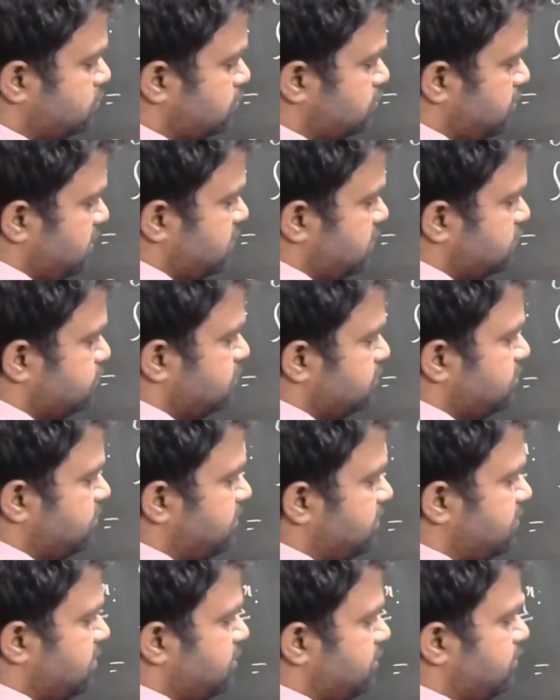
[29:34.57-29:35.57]
So x to the
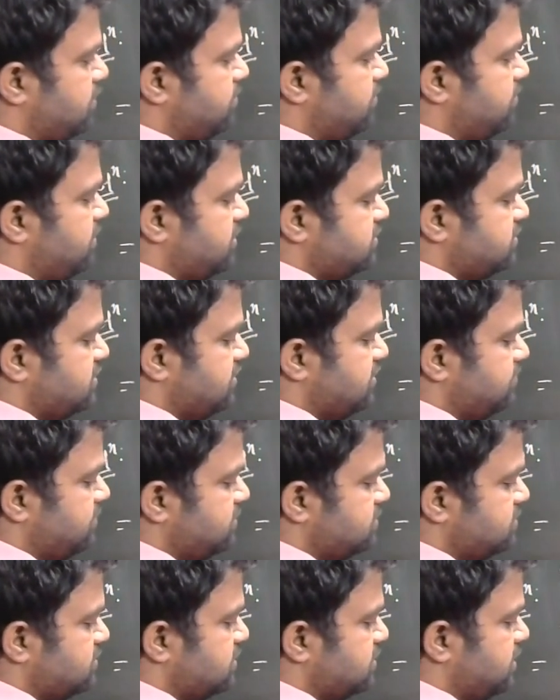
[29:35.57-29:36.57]
power 1 minus half
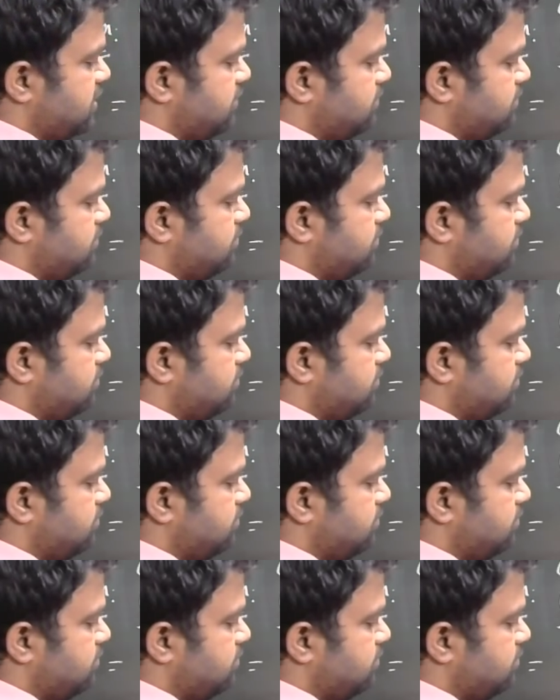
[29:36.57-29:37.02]
is half.